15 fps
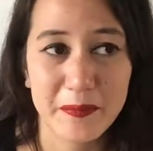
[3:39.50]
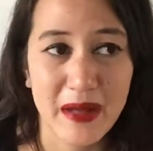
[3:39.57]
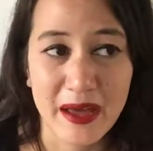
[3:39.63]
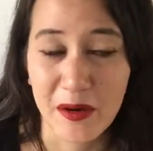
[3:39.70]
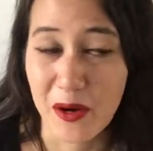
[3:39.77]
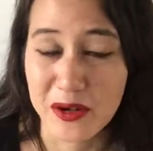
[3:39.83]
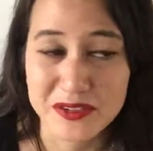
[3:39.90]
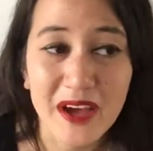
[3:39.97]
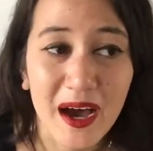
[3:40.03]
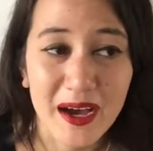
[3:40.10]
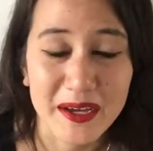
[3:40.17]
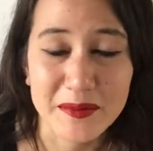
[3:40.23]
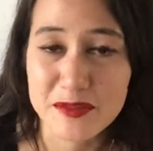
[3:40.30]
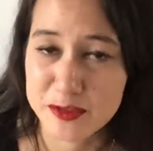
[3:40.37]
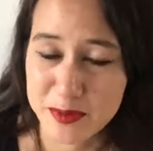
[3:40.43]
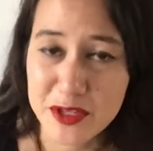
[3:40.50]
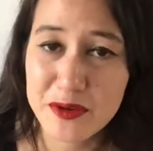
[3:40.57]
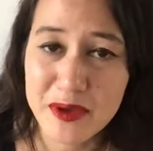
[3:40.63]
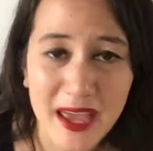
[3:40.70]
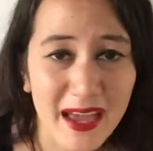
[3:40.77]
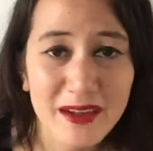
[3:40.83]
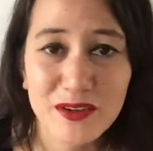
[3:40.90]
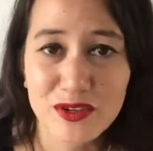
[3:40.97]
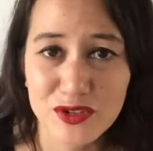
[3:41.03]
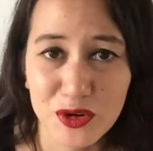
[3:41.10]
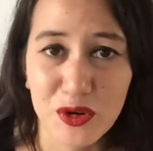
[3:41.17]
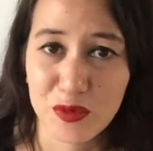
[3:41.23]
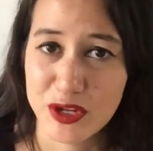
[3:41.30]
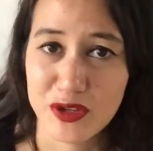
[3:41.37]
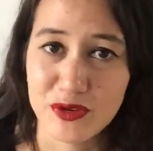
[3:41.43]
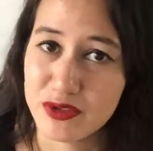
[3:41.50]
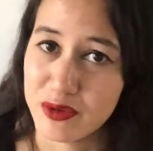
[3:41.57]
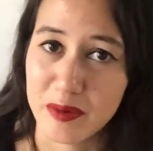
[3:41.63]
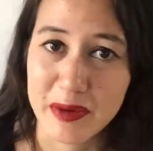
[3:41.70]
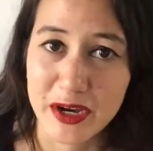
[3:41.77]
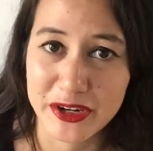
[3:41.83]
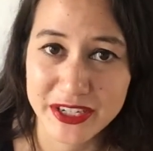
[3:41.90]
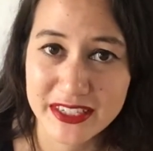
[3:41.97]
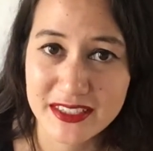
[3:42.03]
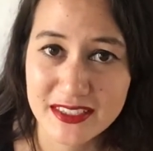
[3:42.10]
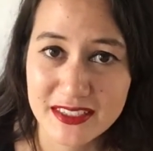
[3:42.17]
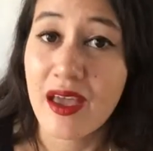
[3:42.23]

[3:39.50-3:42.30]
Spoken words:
at all times, but you can control what you do about it.